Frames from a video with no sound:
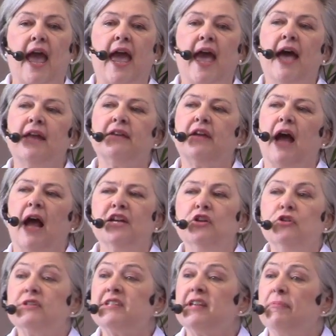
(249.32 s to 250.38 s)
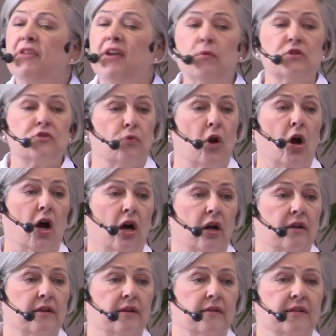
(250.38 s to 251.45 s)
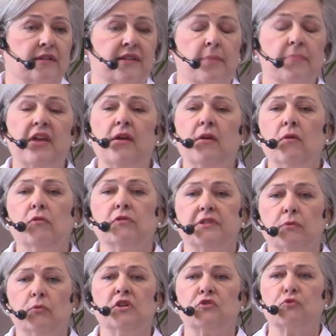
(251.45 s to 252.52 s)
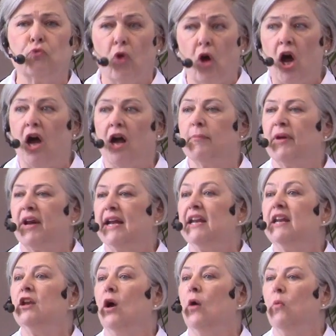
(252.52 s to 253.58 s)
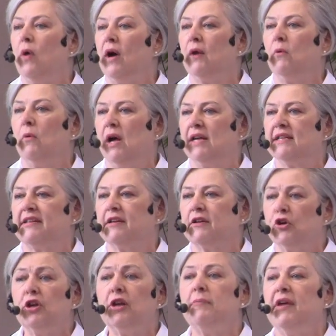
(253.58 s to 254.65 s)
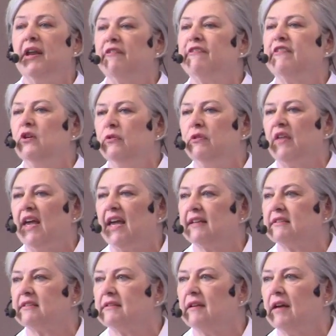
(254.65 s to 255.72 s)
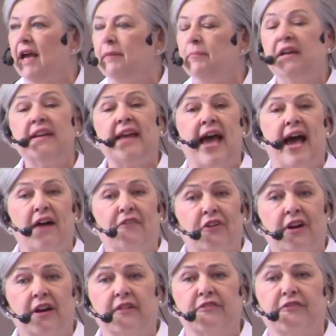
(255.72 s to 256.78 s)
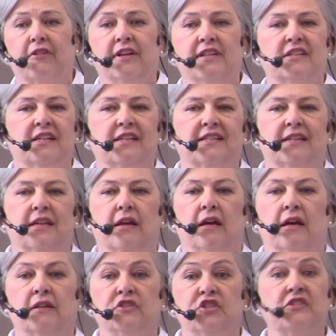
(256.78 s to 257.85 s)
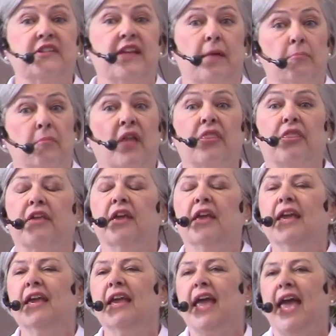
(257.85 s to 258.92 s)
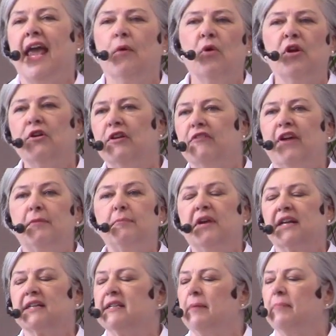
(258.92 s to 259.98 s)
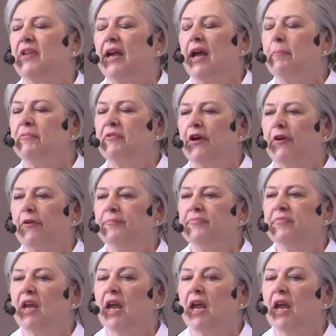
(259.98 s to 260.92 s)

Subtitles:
And I knew something was wrong. Something was wrong, but I didn't know what it was. There could have been a few things. I had been to Africa, for instance, just that month, and I wondered if I'd picked something up there.